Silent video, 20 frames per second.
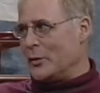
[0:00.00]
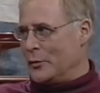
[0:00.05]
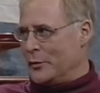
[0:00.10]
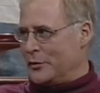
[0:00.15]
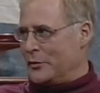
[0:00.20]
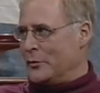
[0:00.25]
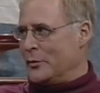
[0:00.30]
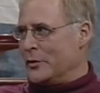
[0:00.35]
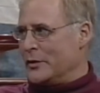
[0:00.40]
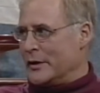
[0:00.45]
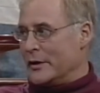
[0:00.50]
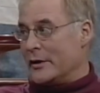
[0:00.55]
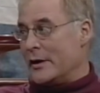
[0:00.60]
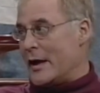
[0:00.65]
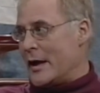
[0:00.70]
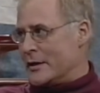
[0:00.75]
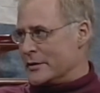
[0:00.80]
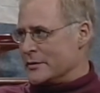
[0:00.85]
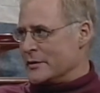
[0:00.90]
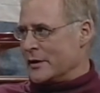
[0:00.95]
with the word
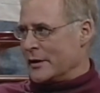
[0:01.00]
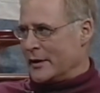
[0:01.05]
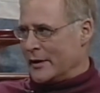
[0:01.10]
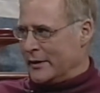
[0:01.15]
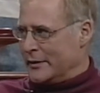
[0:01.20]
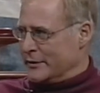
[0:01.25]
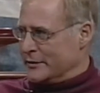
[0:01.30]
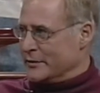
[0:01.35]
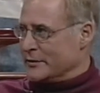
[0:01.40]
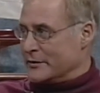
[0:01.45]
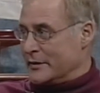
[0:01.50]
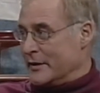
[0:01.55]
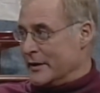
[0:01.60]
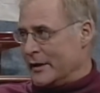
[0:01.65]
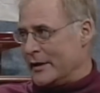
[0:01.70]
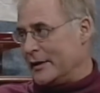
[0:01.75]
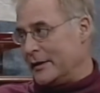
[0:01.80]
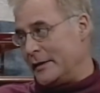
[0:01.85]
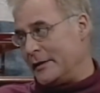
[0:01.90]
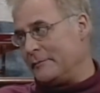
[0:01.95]
international in it, just in
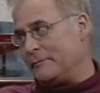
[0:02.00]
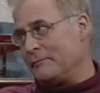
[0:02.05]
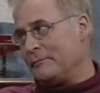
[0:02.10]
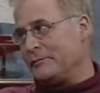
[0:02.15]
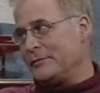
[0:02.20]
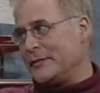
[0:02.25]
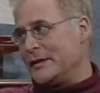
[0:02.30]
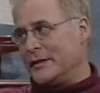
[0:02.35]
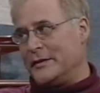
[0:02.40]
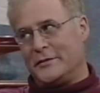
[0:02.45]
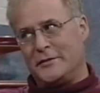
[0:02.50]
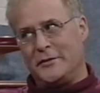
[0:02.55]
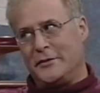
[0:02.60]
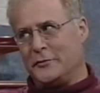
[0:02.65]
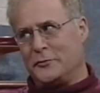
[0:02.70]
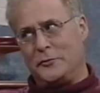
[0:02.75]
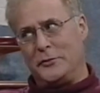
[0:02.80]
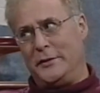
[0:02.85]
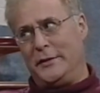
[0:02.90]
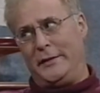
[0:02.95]
Italy. So
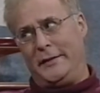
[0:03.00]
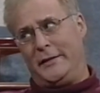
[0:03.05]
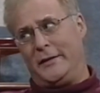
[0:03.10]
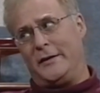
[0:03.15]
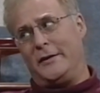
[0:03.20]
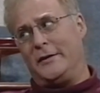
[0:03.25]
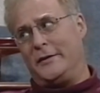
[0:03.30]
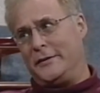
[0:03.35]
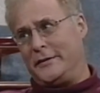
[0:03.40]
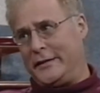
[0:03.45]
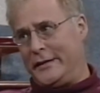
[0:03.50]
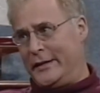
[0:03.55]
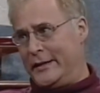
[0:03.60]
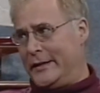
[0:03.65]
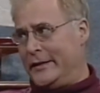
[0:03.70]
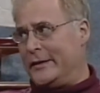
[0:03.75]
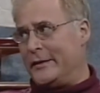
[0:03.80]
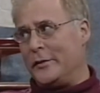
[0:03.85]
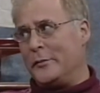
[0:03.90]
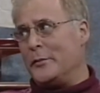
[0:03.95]
it's really hard to get
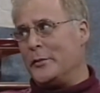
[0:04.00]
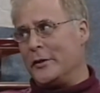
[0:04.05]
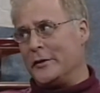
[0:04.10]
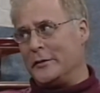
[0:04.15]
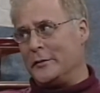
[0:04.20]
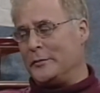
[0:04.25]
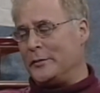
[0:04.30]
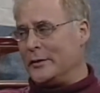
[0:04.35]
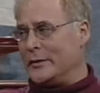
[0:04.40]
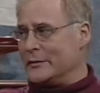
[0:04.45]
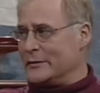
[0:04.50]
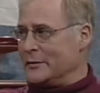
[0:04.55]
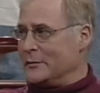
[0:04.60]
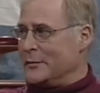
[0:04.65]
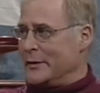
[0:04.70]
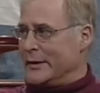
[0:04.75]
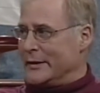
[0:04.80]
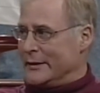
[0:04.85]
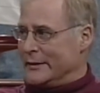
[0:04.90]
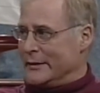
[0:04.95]
into the marketplace and
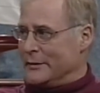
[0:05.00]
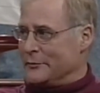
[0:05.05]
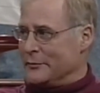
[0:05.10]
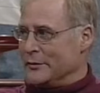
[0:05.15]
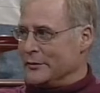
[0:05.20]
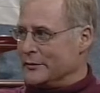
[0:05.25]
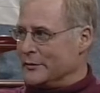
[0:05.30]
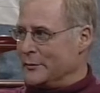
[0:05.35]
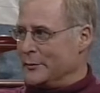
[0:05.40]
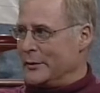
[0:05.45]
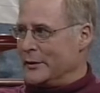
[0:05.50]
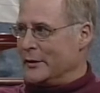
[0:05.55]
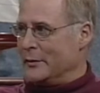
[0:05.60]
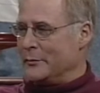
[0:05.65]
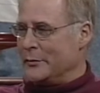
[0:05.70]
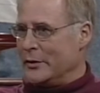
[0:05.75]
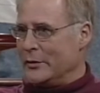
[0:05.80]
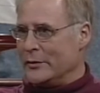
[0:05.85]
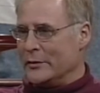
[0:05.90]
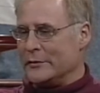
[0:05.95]
make a difference and become
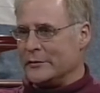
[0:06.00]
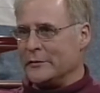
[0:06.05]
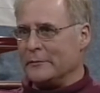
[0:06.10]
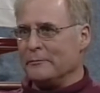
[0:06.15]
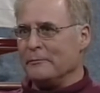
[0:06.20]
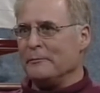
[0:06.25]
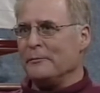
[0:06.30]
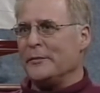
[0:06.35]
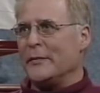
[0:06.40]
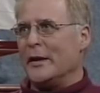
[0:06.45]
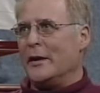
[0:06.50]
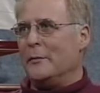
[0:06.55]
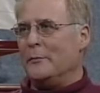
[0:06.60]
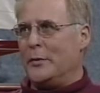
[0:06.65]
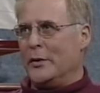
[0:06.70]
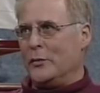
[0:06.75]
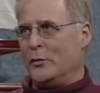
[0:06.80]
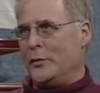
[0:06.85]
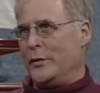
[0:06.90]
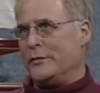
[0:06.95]
noticed.
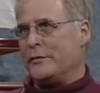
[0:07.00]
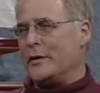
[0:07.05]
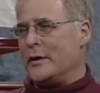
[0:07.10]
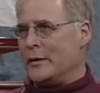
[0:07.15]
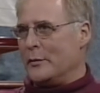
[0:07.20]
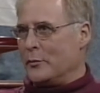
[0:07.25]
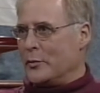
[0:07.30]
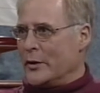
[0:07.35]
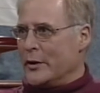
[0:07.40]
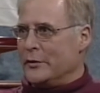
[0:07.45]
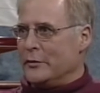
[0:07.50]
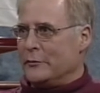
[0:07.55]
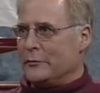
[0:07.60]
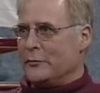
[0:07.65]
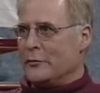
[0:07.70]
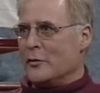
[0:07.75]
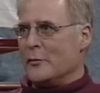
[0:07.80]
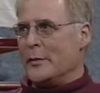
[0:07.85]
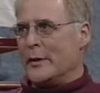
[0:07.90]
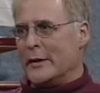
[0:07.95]
But we've got a brand new
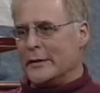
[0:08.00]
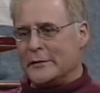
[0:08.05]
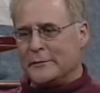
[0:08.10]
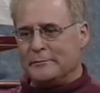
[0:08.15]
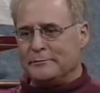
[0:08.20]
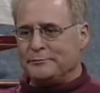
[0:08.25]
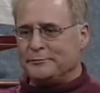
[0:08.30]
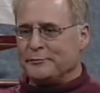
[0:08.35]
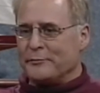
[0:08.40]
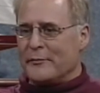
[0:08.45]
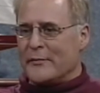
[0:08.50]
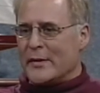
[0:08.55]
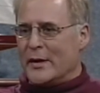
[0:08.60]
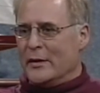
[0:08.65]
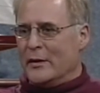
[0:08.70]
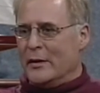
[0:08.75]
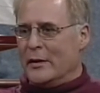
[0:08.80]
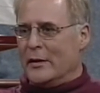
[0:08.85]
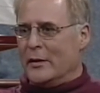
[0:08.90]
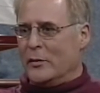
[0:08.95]
format
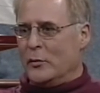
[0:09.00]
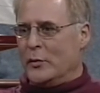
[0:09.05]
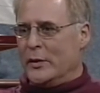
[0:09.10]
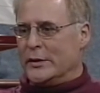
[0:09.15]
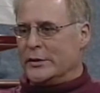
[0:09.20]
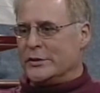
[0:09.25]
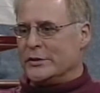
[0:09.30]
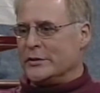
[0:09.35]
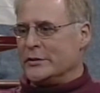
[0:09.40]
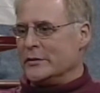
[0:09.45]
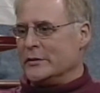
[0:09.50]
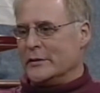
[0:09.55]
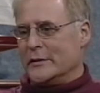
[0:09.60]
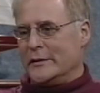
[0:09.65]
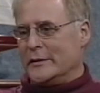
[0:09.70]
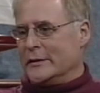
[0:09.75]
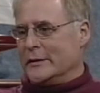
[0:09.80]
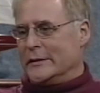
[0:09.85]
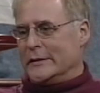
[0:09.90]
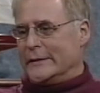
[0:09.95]
uh, which
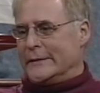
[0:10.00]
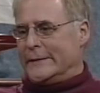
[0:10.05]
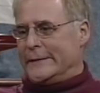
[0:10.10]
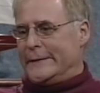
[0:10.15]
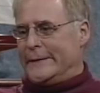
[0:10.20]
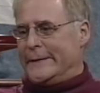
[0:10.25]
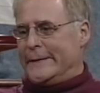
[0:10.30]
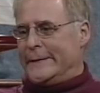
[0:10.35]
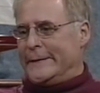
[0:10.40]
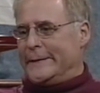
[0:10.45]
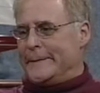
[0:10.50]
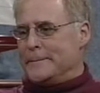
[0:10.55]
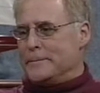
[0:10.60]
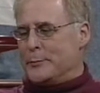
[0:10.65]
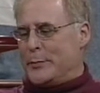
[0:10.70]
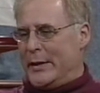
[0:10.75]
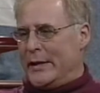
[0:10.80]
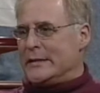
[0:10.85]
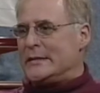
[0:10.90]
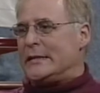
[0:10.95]
uh,
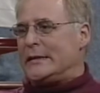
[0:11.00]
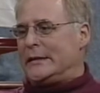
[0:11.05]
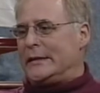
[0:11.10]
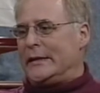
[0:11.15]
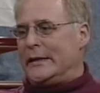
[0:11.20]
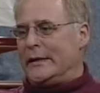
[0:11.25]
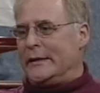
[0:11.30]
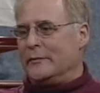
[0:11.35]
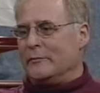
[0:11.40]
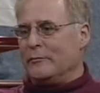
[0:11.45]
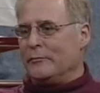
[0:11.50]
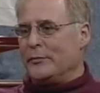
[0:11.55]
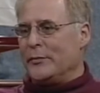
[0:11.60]
basically